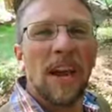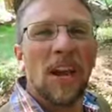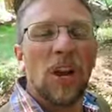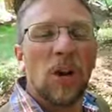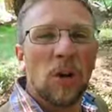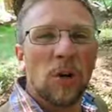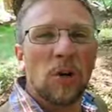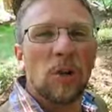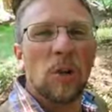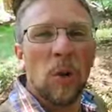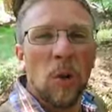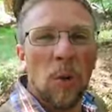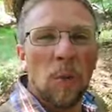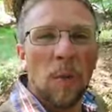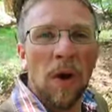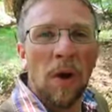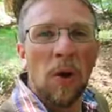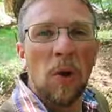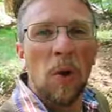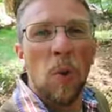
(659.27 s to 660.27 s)

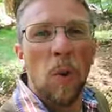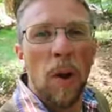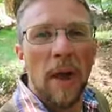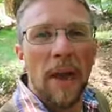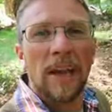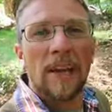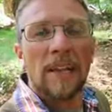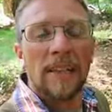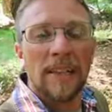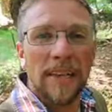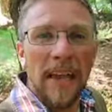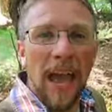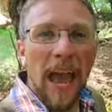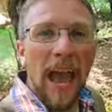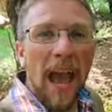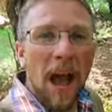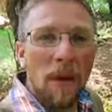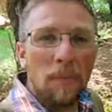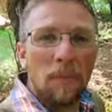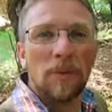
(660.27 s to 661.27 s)
heirloom New England
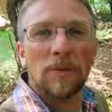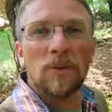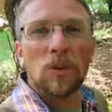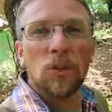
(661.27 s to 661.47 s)
apple